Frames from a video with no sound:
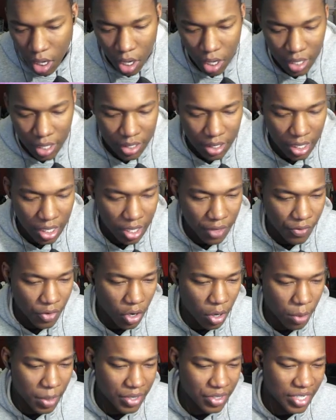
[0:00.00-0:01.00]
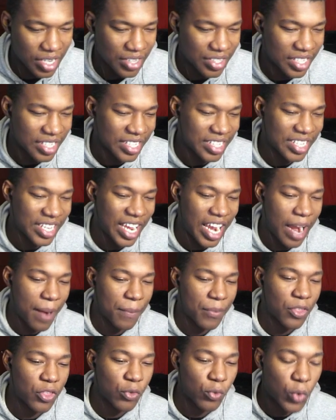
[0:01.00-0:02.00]
Oh, that's the end of the video, man. Shout out to
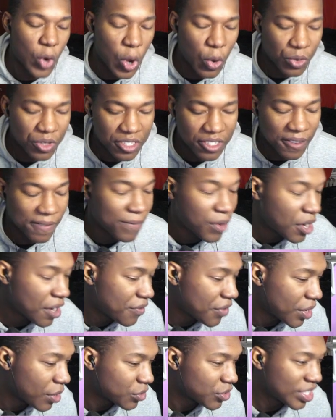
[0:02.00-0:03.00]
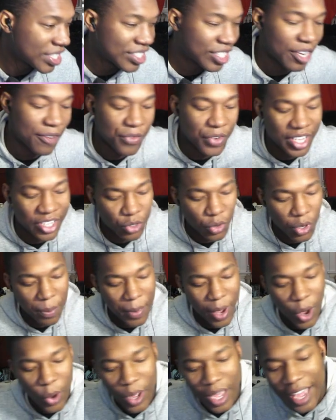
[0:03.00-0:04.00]
Gamer Thrones for the video. See you guys later for the next one.
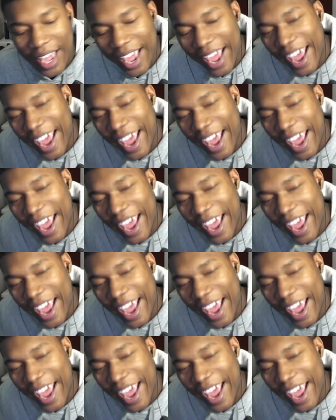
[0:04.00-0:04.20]
I'm out.